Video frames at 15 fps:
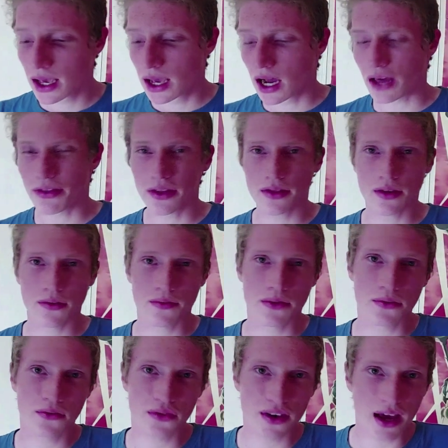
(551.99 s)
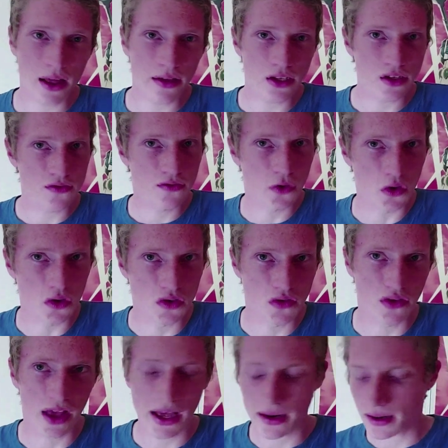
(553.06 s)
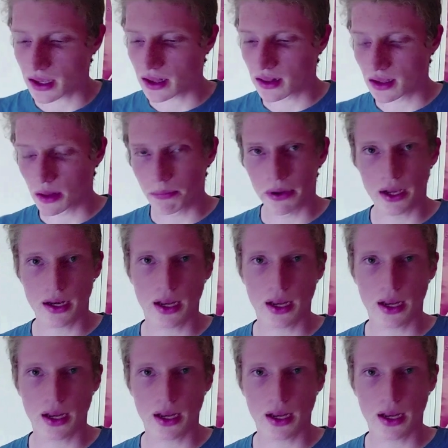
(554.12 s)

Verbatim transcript: I think the, the finale just falls flat a little bit.